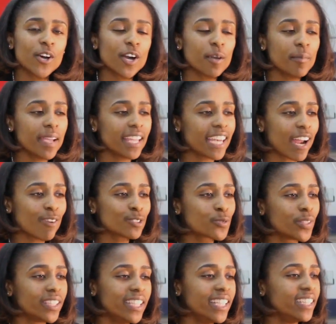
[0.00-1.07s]
hard, man, and I
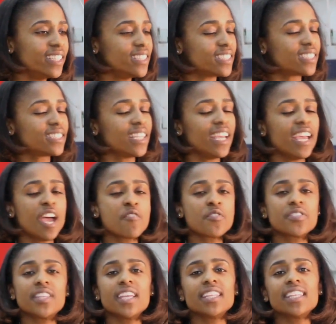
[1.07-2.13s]
was relentless in
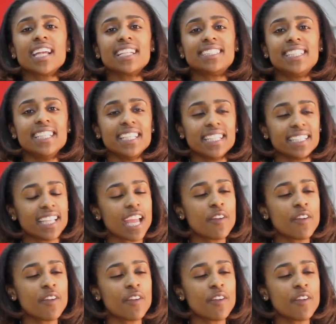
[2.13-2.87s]
everything that I did,